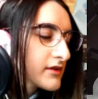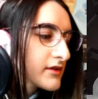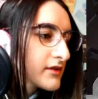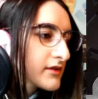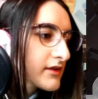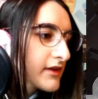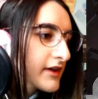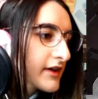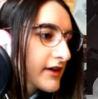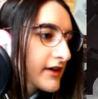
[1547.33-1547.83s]

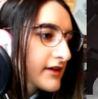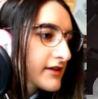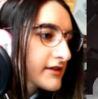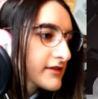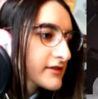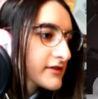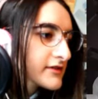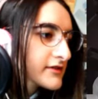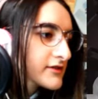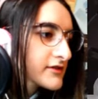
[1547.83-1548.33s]

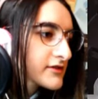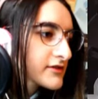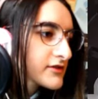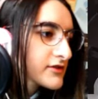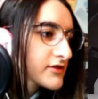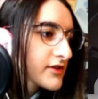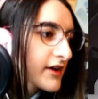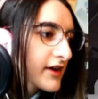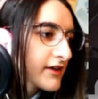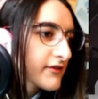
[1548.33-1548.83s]
Let's
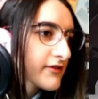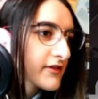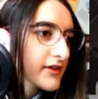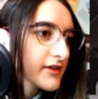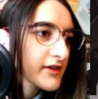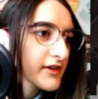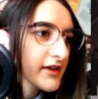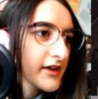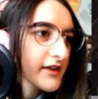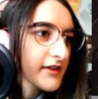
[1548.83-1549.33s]

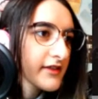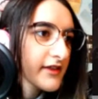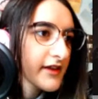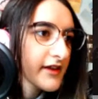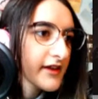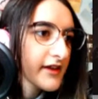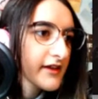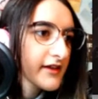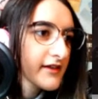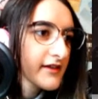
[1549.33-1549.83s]
travel and
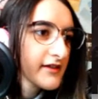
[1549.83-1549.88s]
like,